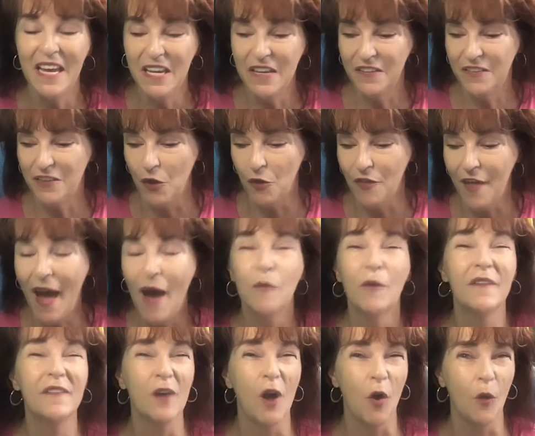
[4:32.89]
So that
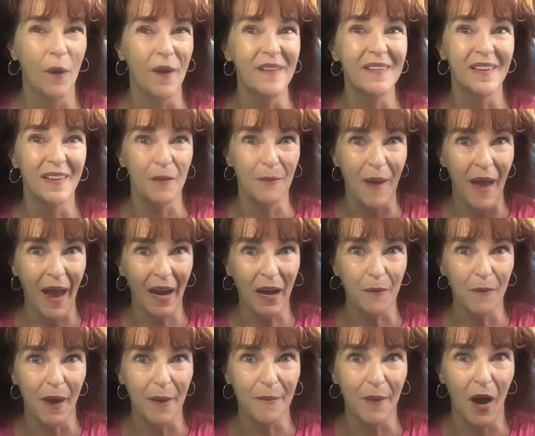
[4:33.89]
was always in the back
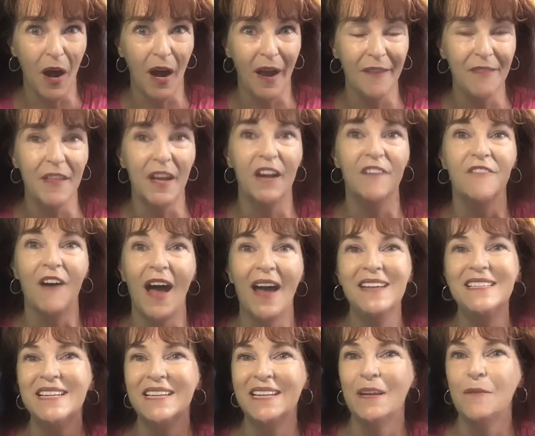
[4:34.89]
of my mind, that if I
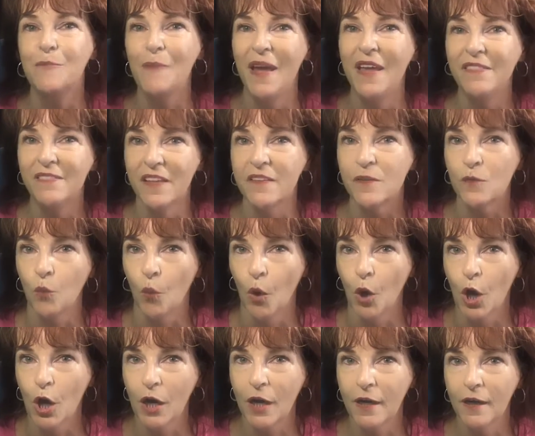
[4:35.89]
didn't make this
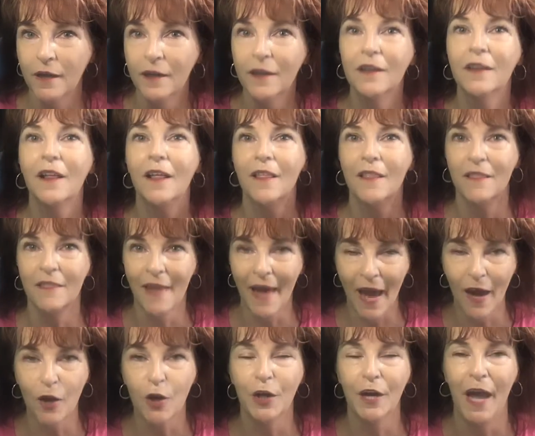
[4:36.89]
work,
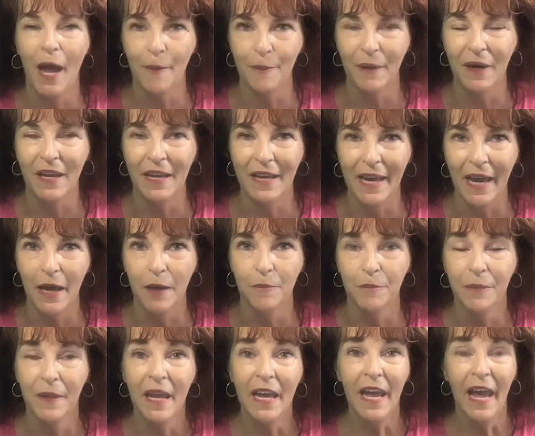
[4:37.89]
that could happen again.
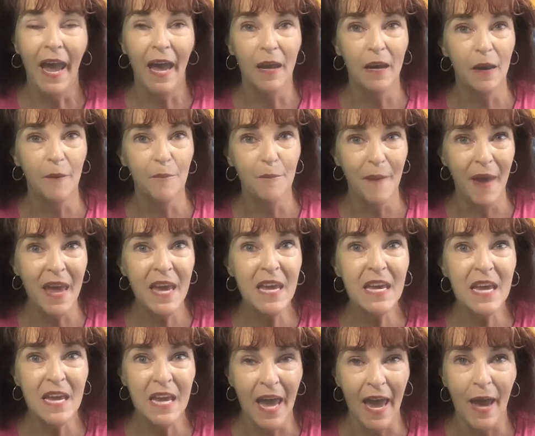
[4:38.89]
And
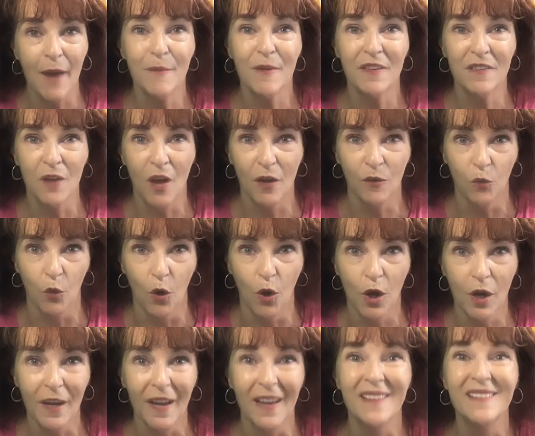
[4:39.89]
making Amazon
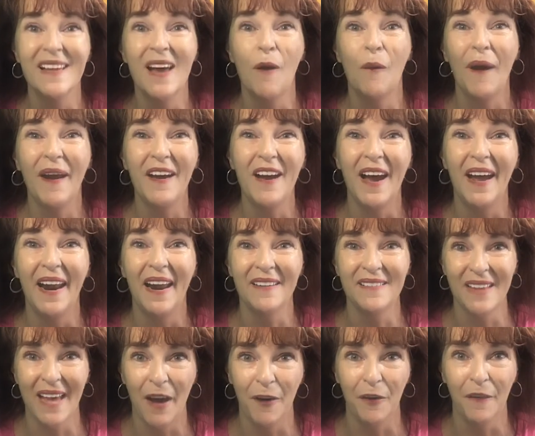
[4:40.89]
work is how I got us
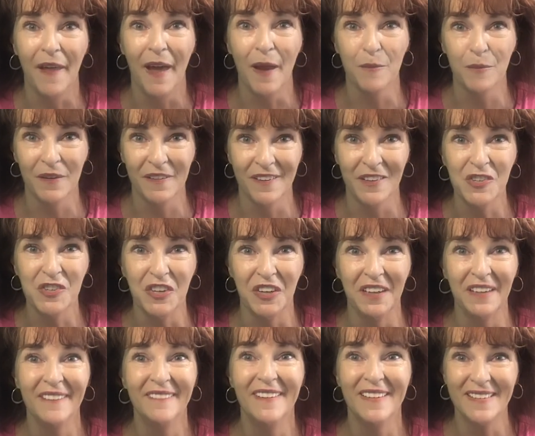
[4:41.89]
out of that
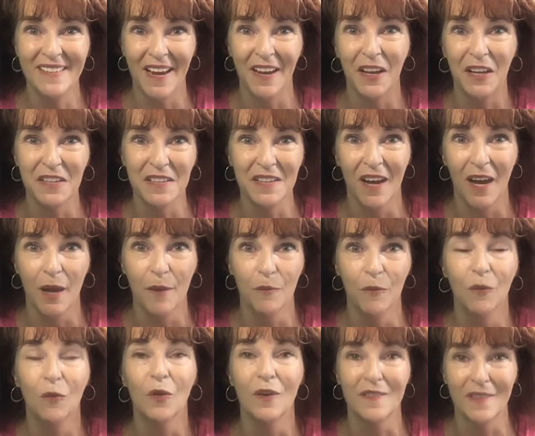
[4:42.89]
position the second time,
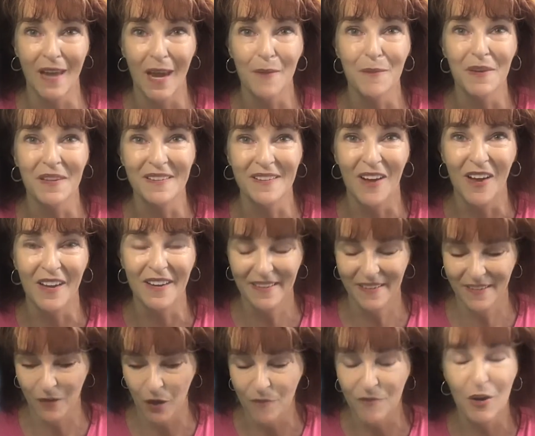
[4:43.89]
was Amazon.
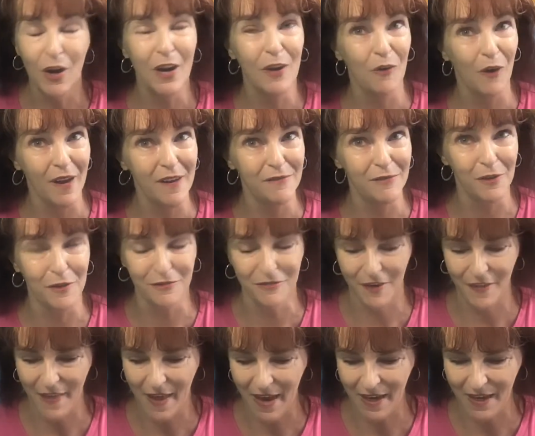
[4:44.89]
So I'm very grateful
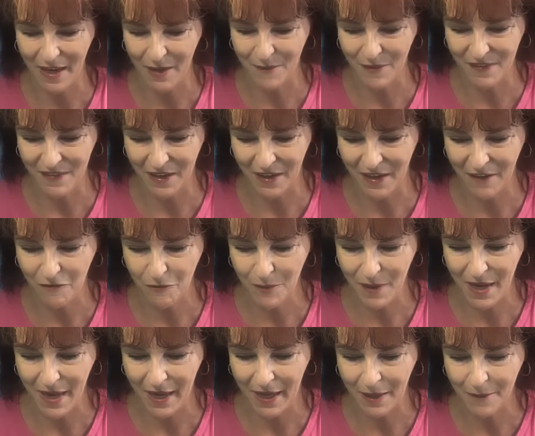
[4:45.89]
for that, Amazon
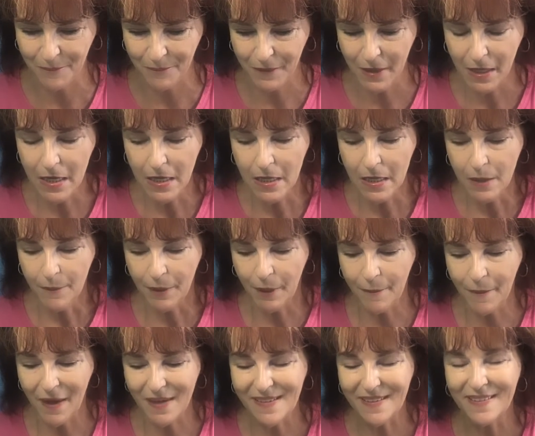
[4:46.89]
FBA.
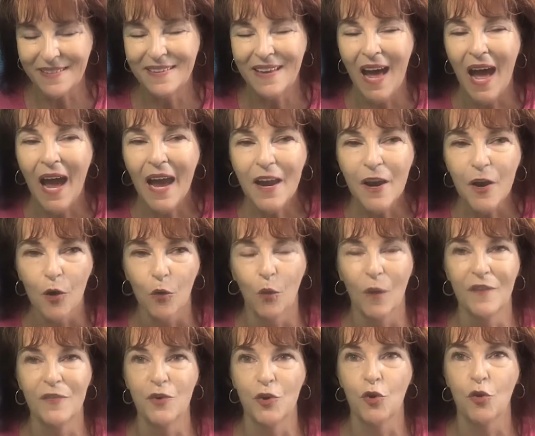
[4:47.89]
But my desire
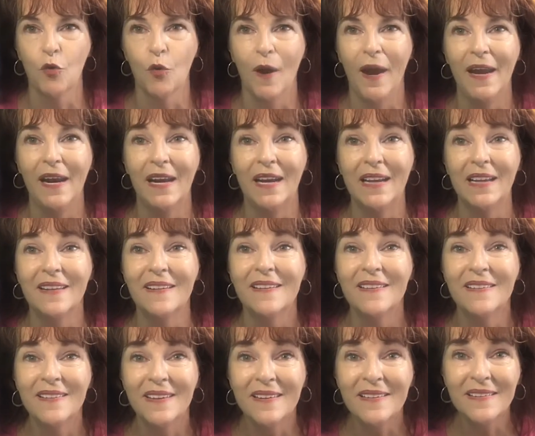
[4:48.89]
was to create a
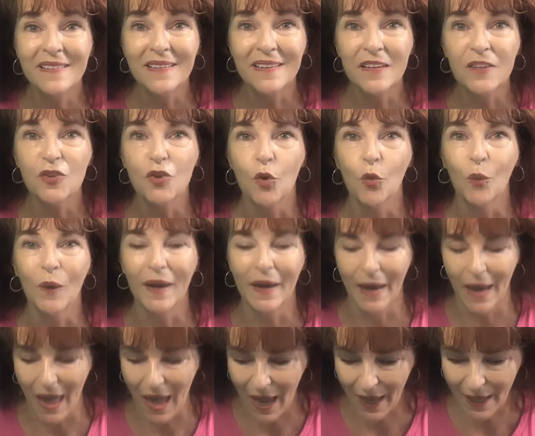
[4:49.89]
consistent,
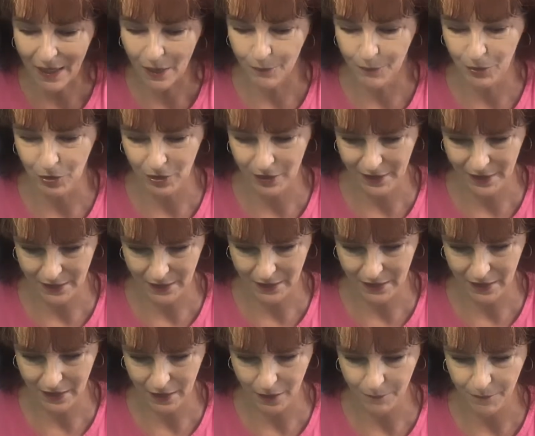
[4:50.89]
reliable
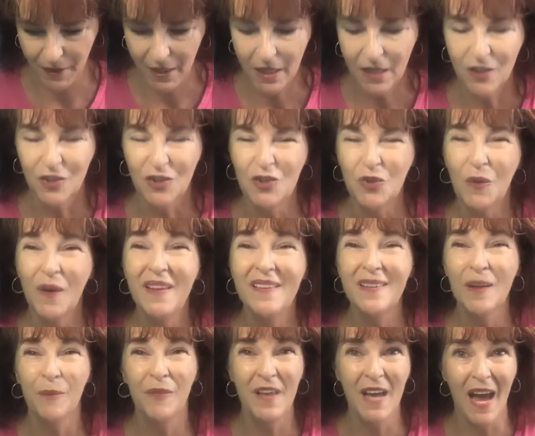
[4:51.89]
income, doing
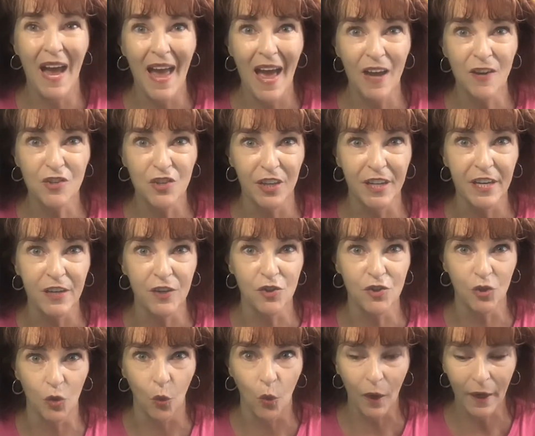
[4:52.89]
something I actually
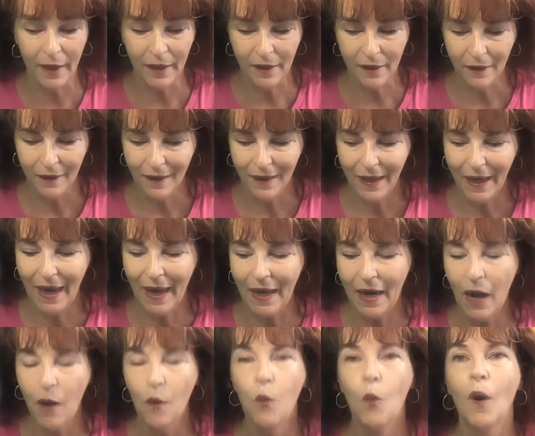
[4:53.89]
enjoyed, and
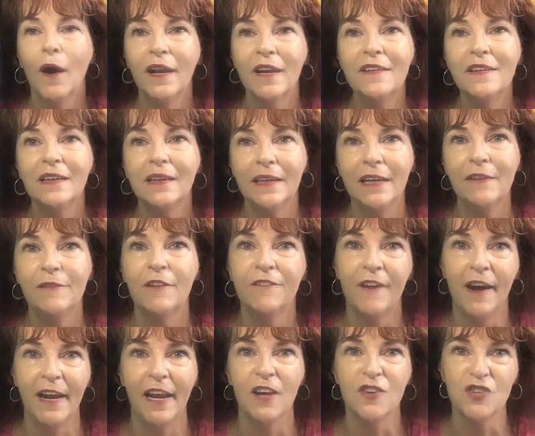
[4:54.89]
I wanted to leave a
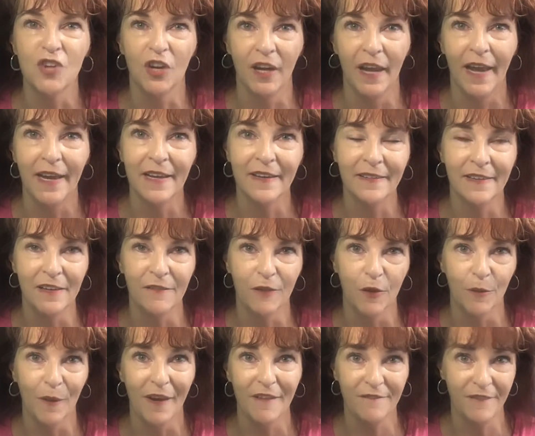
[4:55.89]
financial legacy
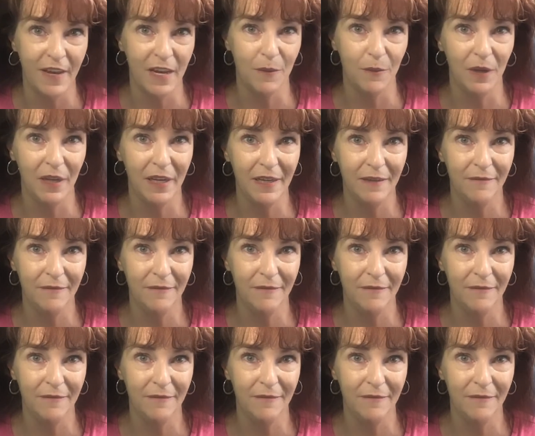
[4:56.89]
for my family.